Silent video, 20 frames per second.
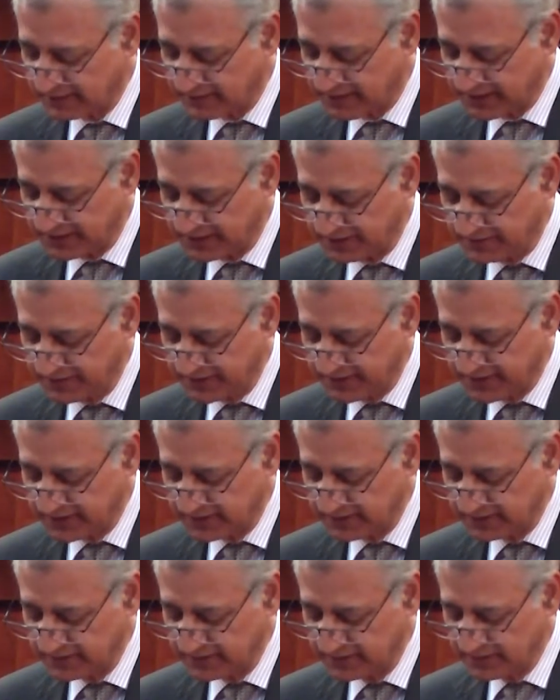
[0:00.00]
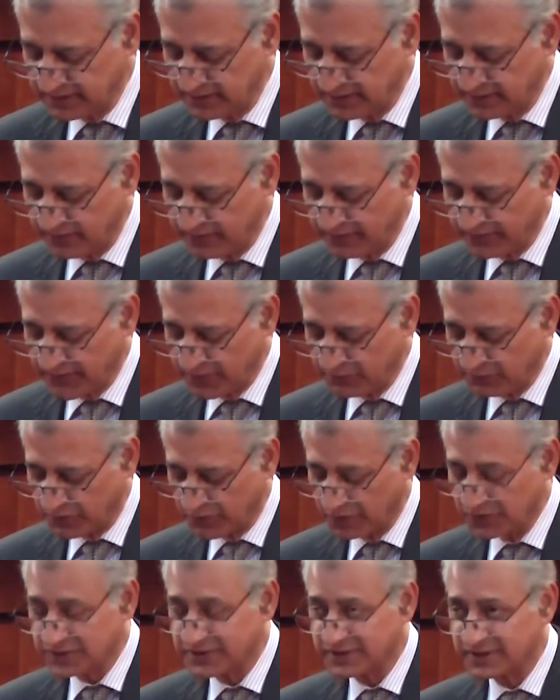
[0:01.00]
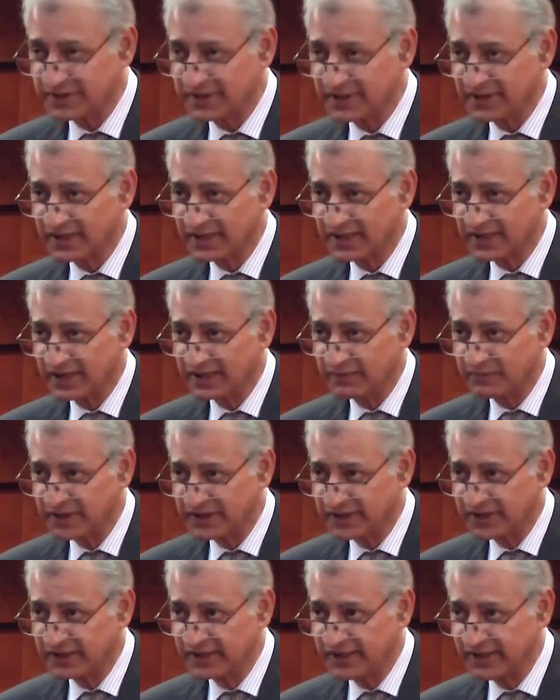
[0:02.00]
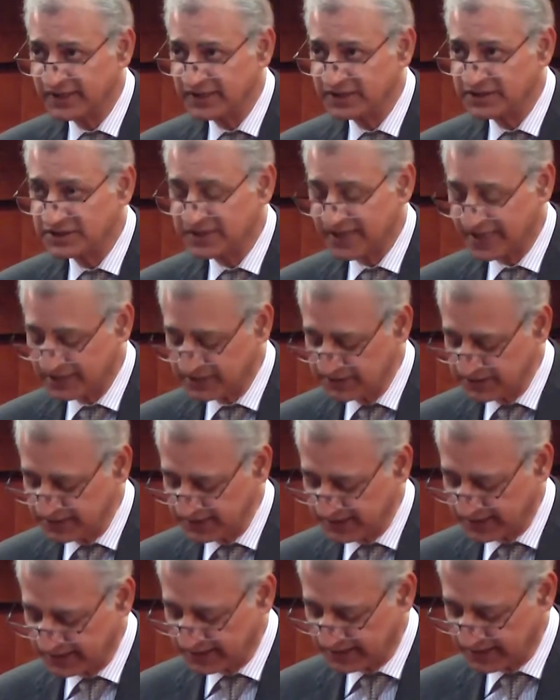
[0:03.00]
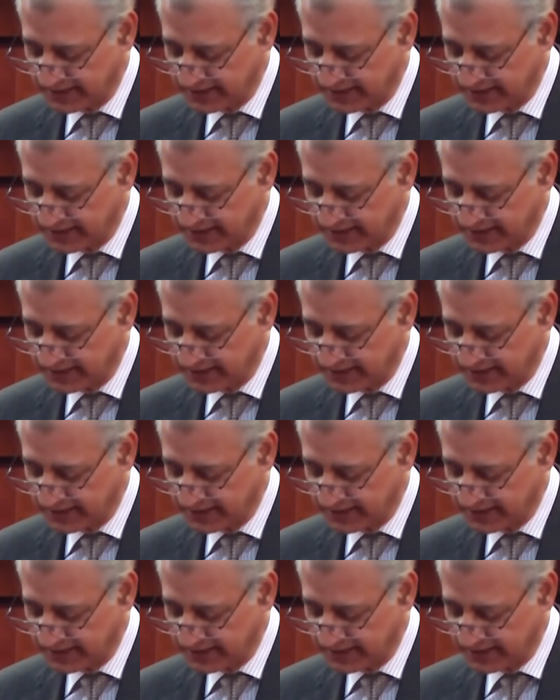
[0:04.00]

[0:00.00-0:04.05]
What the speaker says: criteria was admittedly challenging at